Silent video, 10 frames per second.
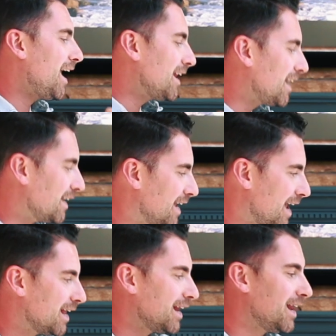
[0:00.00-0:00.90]
and
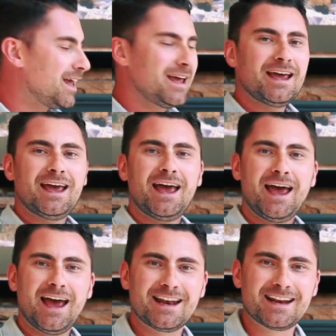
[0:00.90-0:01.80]
again
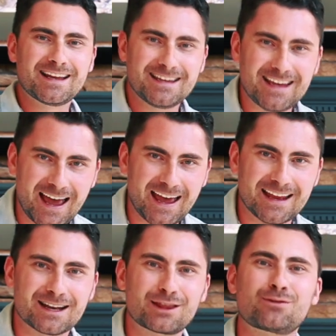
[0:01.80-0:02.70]
and again